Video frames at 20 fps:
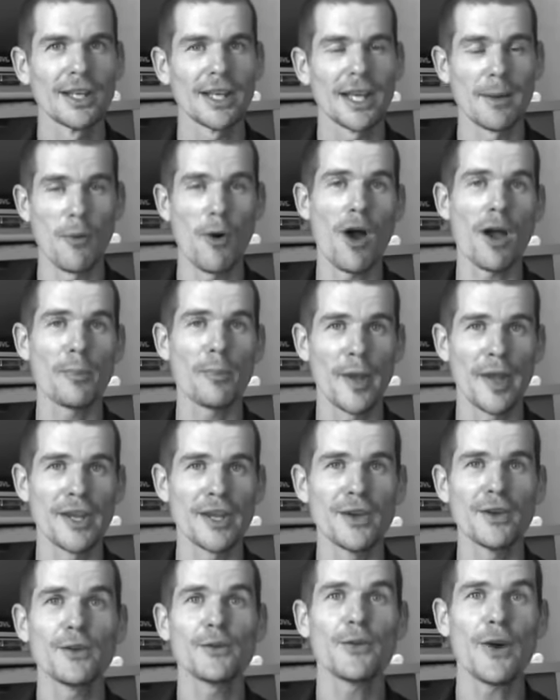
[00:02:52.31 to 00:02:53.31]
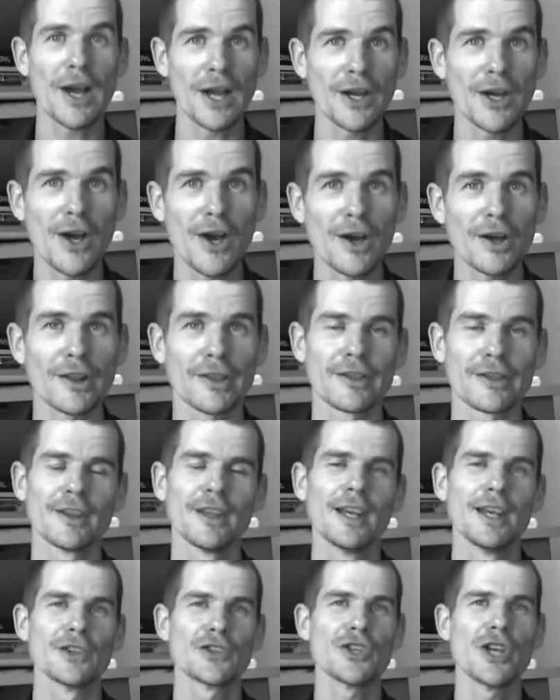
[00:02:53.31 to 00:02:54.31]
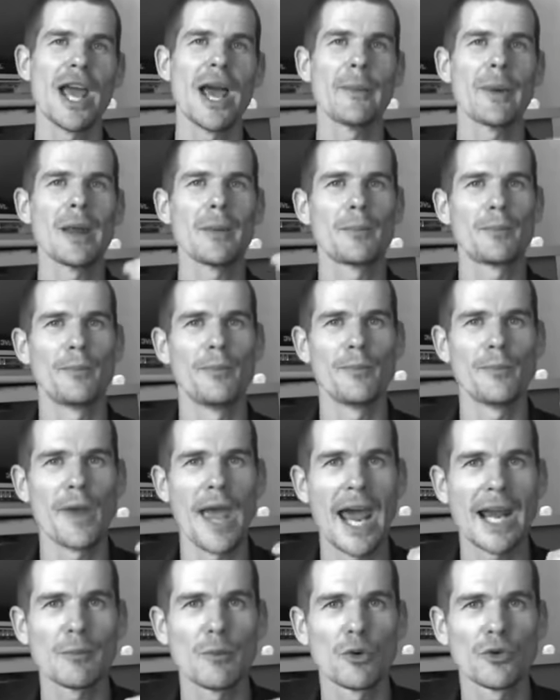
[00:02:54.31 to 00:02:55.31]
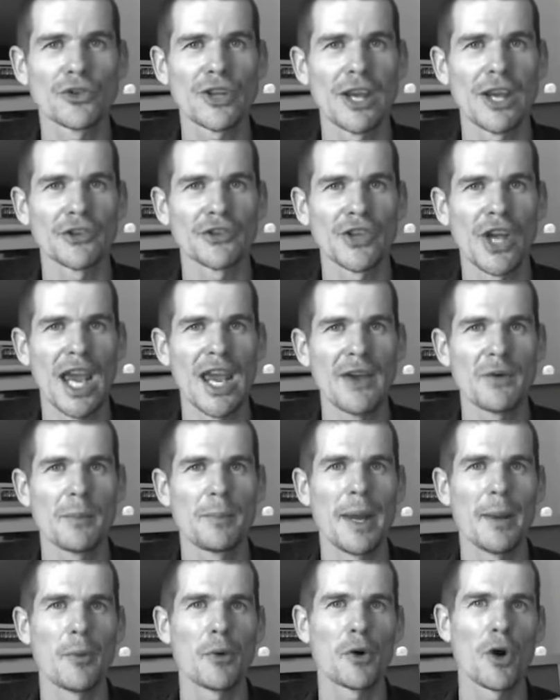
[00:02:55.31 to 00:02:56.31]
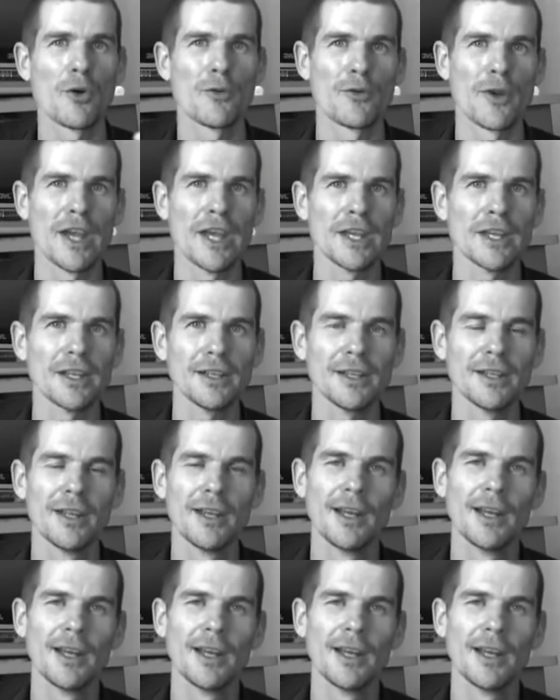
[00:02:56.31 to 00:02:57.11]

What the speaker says: In my opinion, fucking oath. Do you know how many animals get saved when people go vegan?